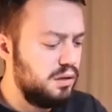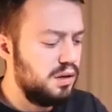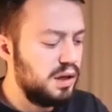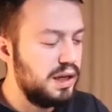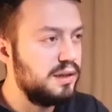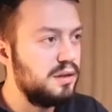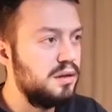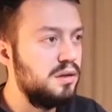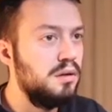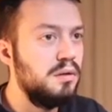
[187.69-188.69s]
Let's
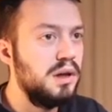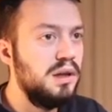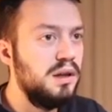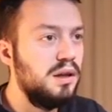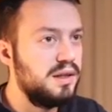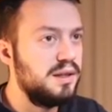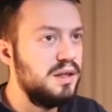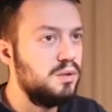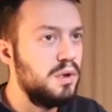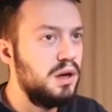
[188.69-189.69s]
look at it. It's
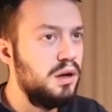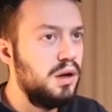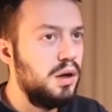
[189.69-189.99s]
this one.